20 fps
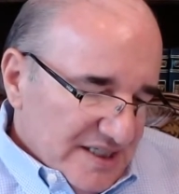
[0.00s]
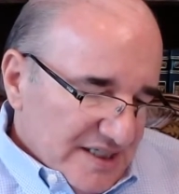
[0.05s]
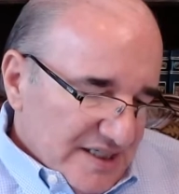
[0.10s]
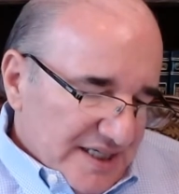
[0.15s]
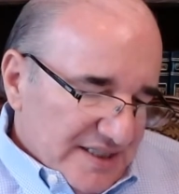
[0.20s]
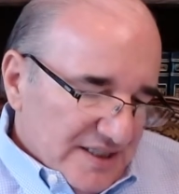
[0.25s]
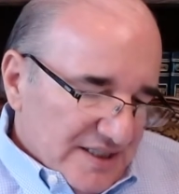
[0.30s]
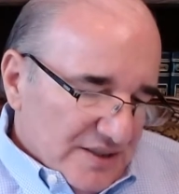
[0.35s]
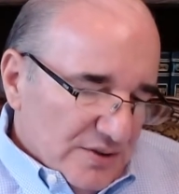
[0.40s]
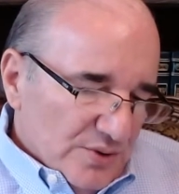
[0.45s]

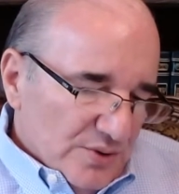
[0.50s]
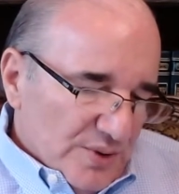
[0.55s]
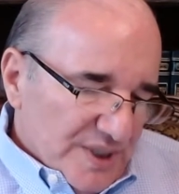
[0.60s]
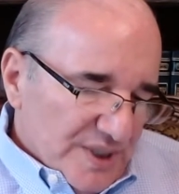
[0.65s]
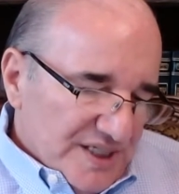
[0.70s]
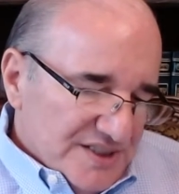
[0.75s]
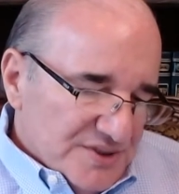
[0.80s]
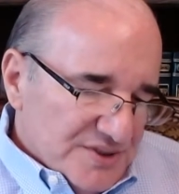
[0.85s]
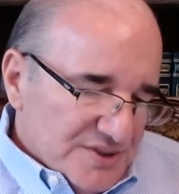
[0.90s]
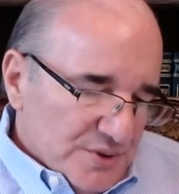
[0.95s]
in the
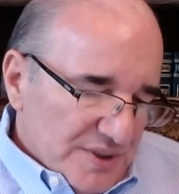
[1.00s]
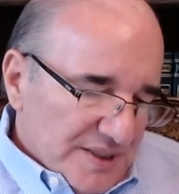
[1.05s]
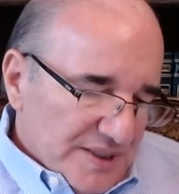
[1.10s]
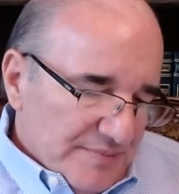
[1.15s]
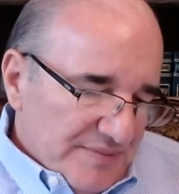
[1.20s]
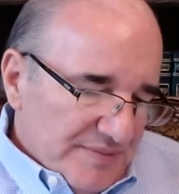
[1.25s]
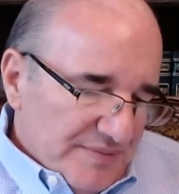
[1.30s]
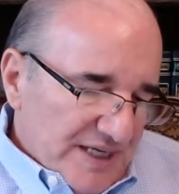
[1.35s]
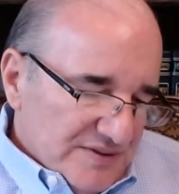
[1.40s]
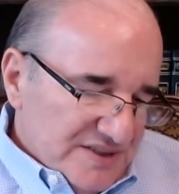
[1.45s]
glorious holy
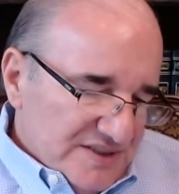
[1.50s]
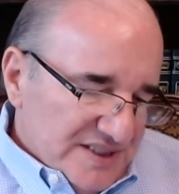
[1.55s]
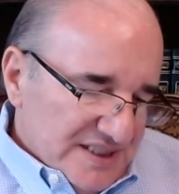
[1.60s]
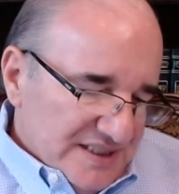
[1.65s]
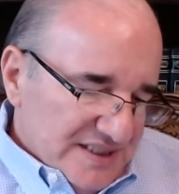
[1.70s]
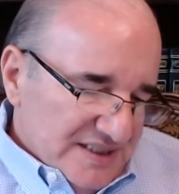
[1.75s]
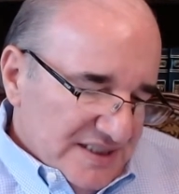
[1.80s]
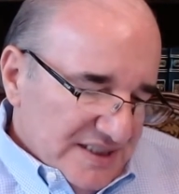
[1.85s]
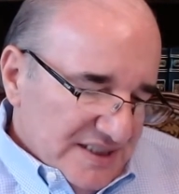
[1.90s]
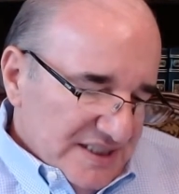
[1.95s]

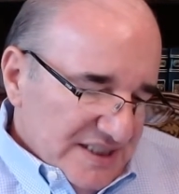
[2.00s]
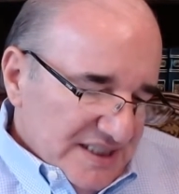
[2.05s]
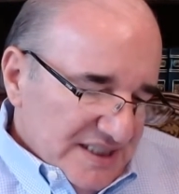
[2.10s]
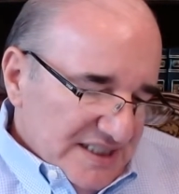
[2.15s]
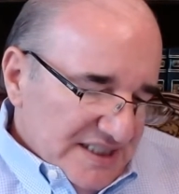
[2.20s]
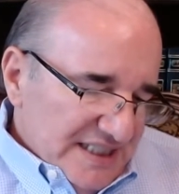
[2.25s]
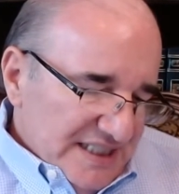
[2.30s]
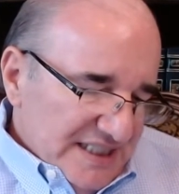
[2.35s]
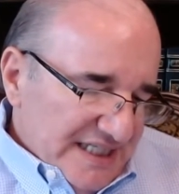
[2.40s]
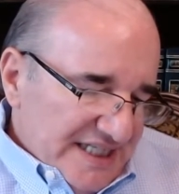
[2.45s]
mountain.
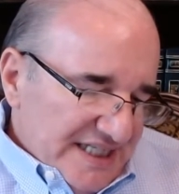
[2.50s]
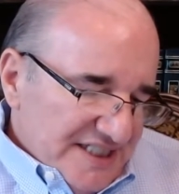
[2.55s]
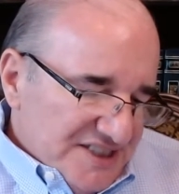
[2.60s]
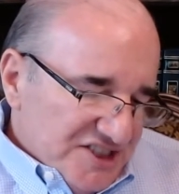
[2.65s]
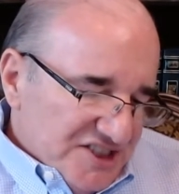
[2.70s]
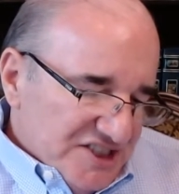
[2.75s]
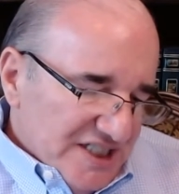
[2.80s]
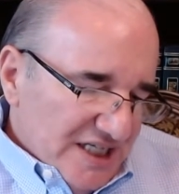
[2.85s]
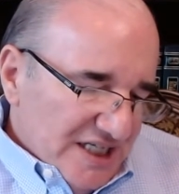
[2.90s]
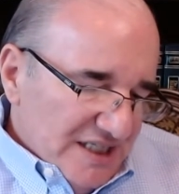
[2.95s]
Yet he
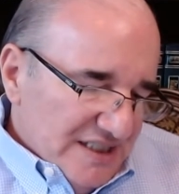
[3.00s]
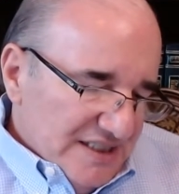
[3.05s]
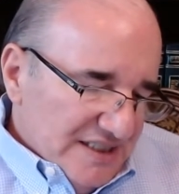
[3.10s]
shall